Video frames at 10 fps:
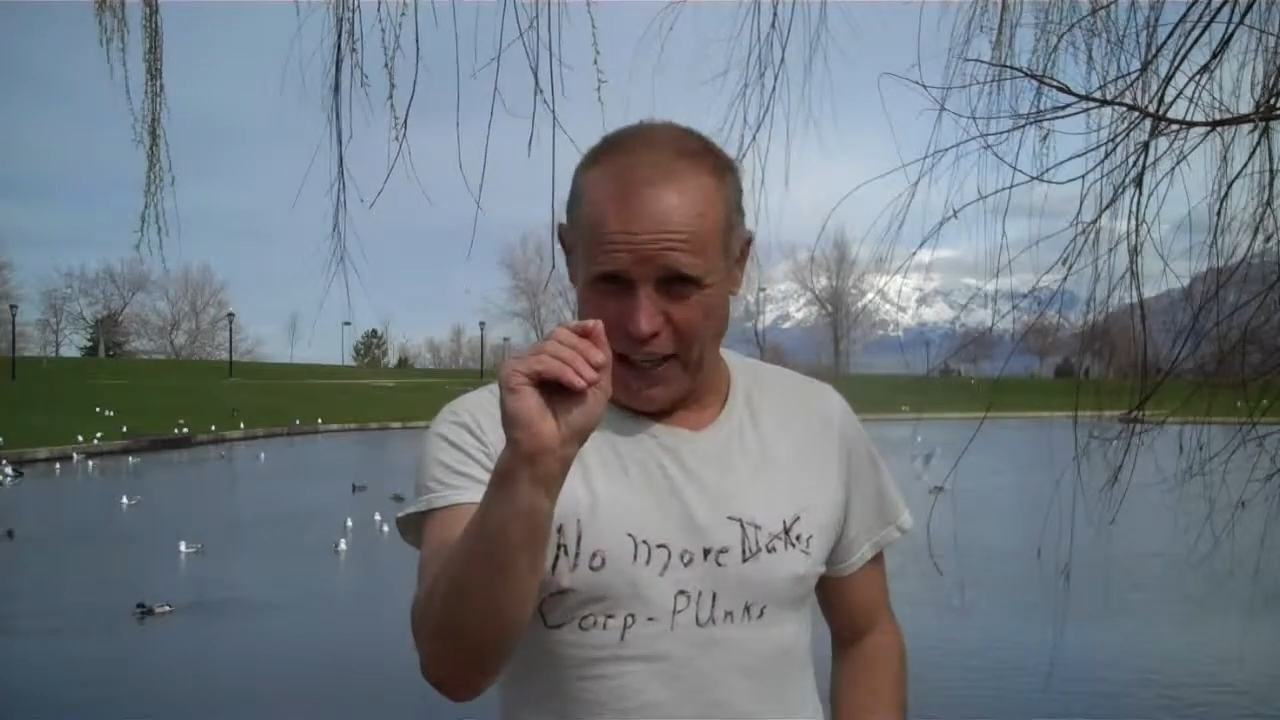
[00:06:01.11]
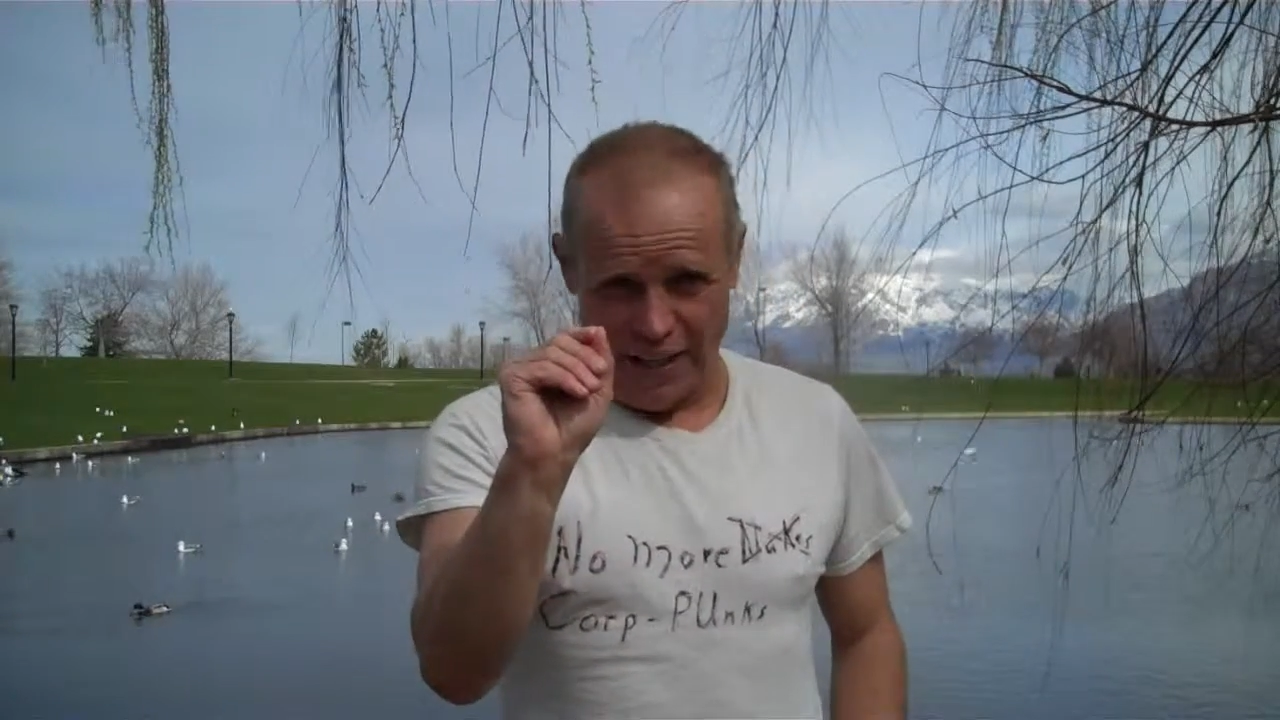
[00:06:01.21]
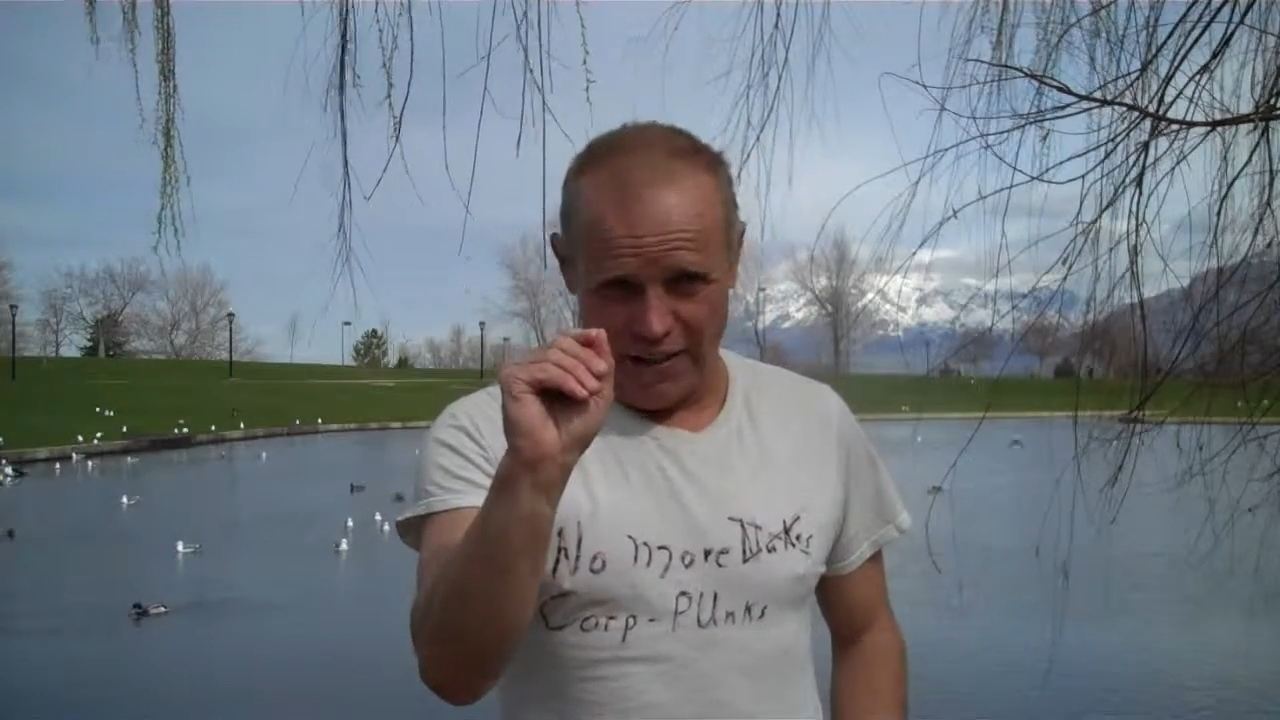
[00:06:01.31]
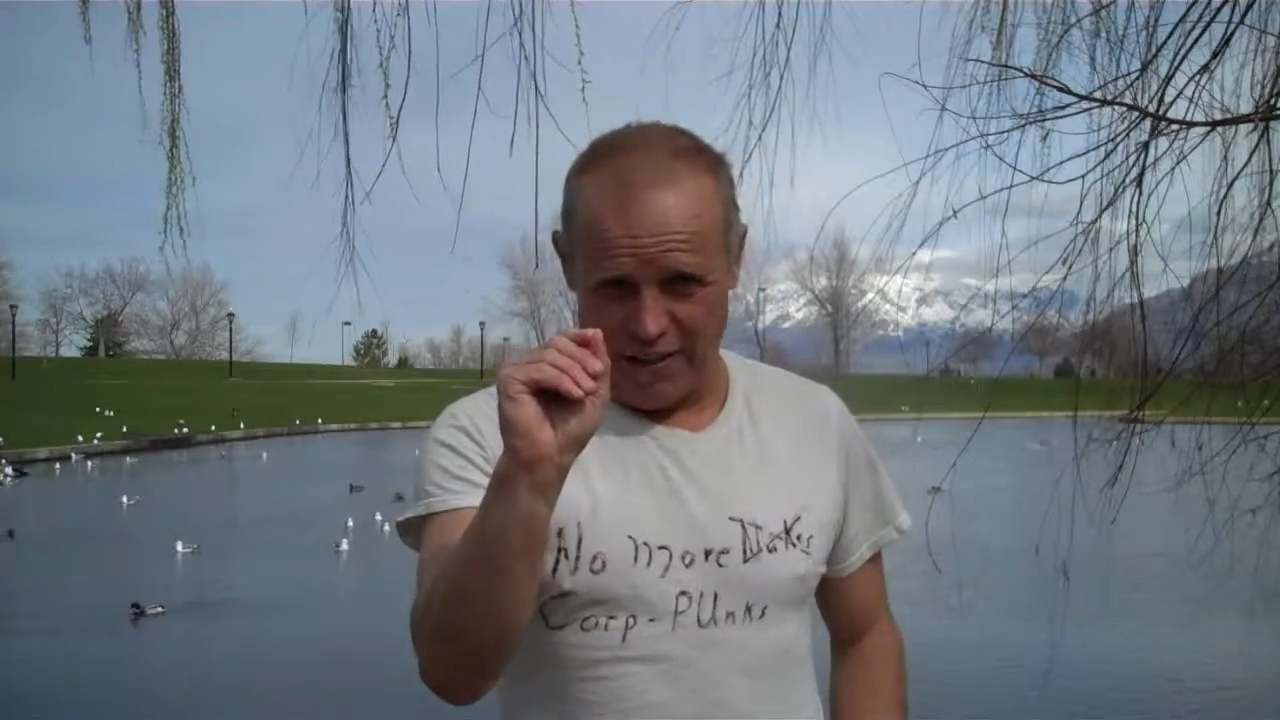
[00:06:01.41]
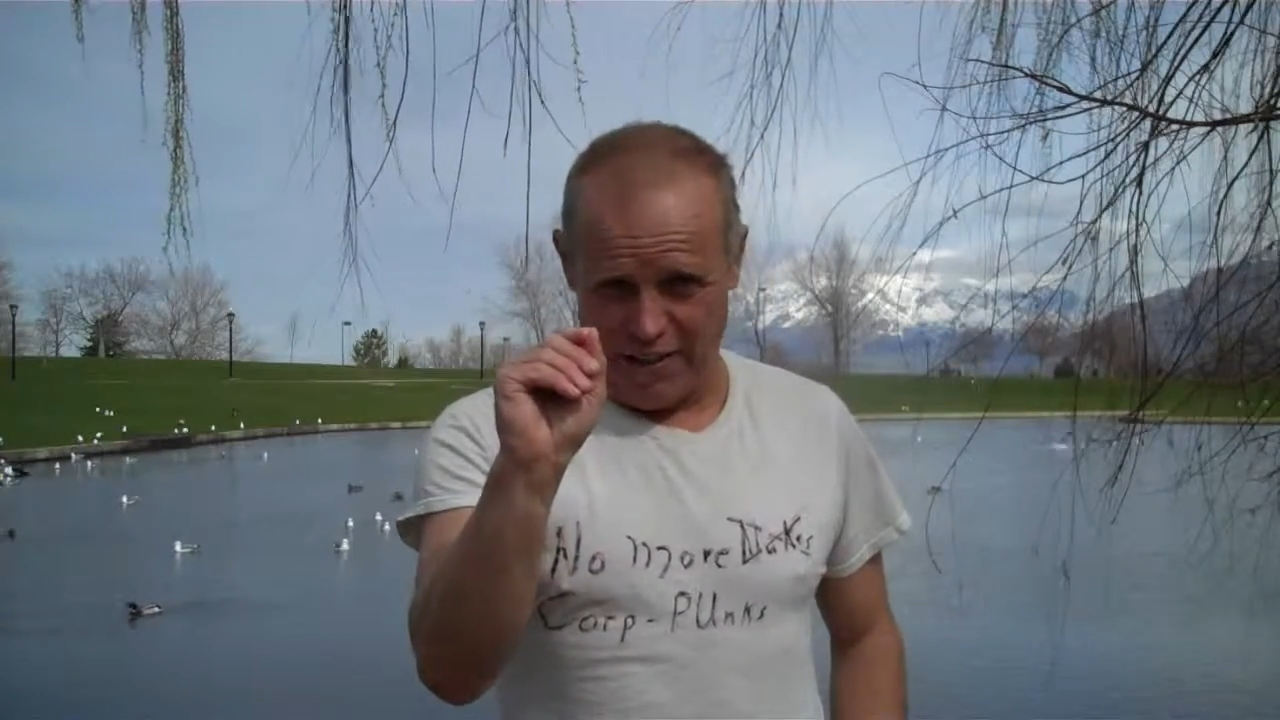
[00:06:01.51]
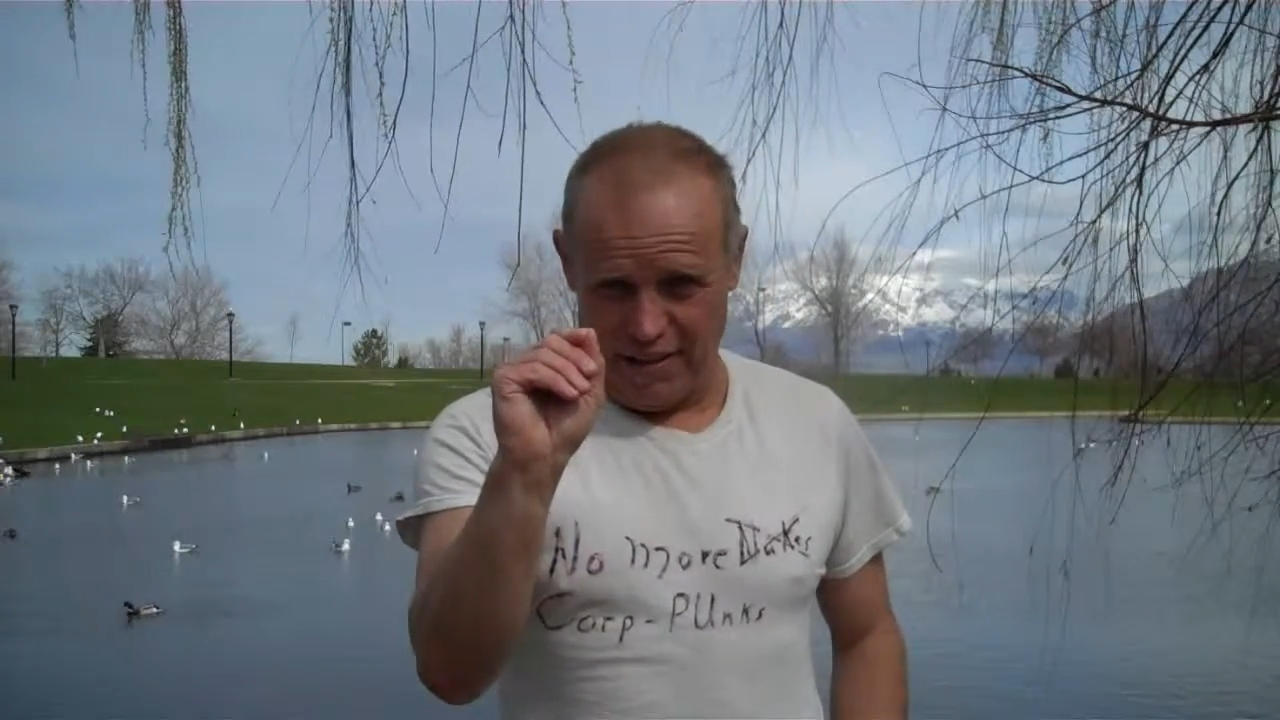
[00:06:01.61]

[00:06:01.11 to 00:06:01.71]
killer.